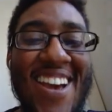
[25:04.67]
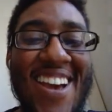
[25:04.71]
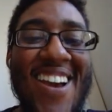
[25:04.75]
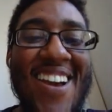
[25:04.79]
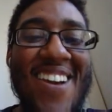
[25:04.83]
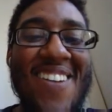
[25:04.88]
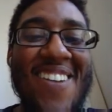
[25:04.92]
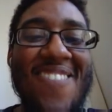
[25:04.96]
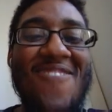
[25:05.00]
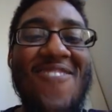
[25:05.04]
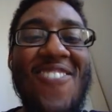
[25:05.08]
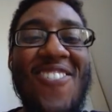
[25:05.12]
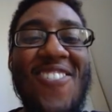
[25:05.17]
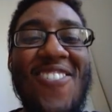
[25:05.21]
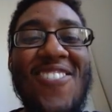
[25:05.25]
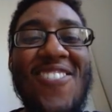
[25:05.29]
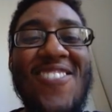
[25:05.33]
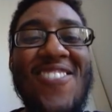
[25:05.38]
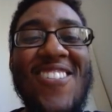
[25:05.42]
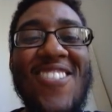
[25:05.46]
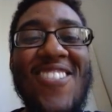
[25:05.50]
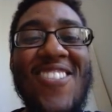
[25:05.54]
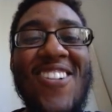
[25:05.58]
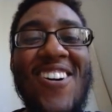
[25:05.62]
for
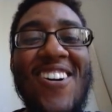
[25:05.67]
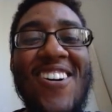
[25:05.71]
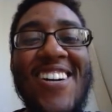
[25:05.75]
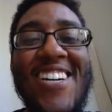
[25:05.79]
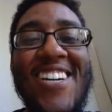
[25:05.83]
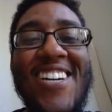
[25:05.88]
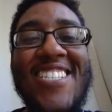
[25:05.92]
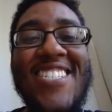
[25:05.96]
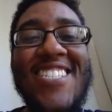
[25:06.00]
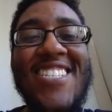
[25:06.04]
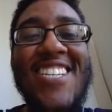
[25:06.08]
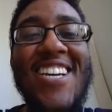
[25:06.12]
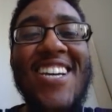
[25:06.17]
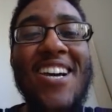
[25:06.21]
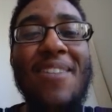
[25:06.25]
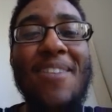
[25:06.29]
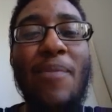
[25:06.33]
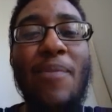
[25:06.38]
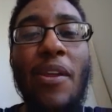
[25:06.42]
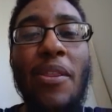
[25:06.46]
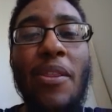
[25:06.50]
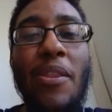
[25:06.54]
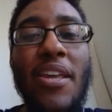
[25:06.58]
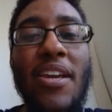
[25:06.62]
the longest
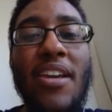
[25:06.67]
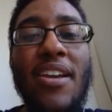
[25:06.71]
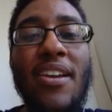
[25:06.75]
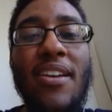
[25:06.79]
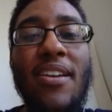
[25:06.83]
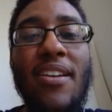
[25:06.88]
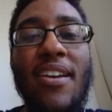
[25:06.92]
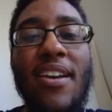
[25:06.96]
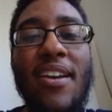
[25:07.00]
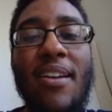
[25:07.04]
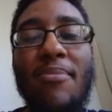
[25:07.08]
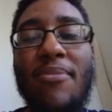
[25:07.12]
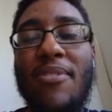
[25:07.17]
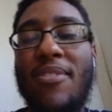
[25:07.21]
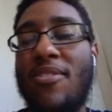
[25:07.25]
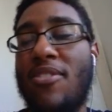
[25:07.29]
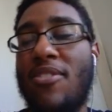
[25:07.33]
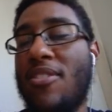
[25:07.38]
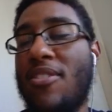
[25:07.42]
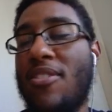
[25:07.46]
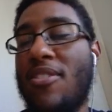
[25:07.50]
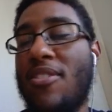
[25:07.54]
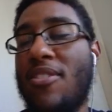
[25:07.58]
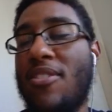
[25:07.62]
time. I think I'm
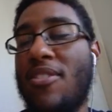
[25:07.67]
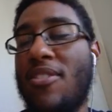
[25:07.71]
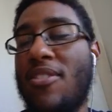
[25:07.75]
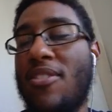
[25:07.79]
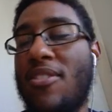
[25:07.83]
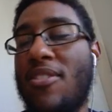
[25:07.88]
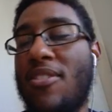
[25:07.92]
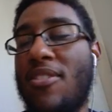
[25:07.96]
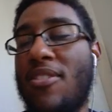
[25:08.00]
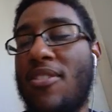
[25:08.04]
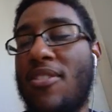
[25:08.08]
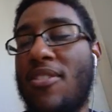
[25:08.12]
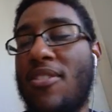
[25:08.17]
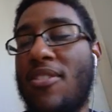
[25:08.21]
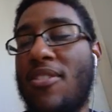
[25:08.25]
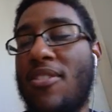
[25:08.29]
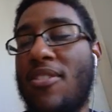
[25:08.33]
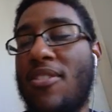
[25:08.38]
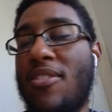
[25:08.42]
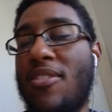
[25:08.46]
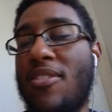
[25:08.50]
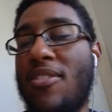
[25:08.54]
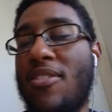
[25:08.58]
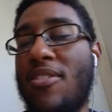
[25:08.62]
gonna look
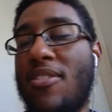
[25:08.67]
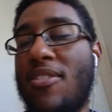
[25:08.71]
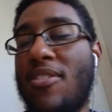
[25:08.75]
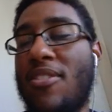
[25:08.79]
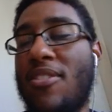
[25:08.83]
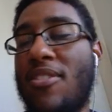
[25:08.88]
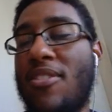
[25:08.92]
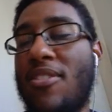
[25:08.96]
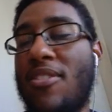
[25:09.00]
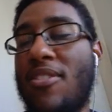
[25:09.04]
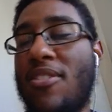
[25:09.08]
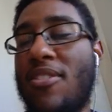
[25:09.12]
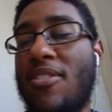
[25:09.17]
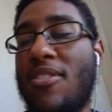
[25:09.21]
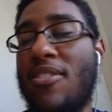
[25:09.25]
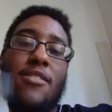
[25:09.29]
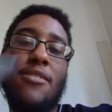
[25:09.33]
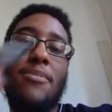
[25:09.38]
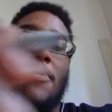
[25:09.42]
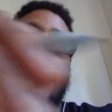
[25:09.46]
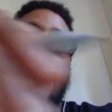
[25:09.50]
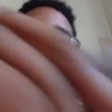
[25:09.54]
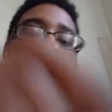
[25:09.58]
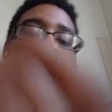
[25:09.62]
on the
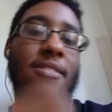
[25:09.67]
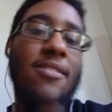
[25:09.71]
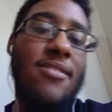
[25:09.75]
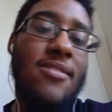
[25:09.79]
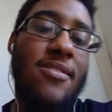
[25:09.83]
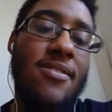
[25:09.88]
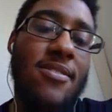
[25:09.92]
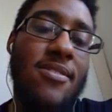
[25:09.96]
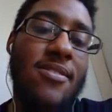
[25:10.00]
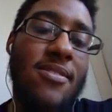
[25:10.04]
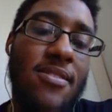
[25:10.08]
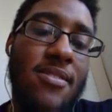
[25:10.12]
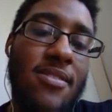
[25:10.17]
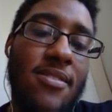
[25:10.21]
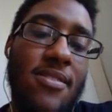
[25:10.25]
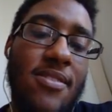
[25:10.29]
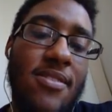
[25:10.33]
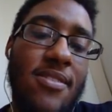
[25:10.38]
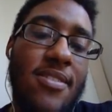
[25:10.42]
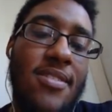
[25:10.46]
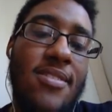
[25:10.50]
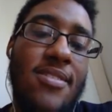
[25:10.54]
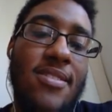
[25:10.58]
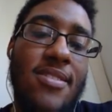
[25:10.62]
Xbox
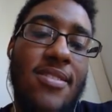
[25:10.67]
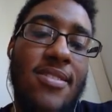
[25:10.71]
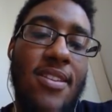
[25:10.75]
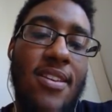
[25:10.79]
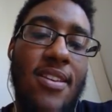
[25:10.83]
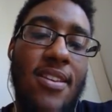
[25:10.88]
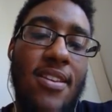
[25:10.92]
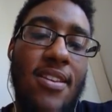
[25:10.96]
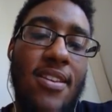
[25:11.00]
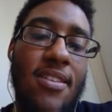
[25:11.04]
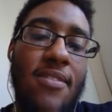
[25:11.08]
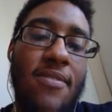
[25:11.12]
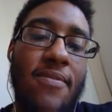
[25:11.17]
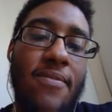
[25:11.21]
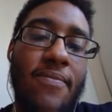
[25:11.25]
to see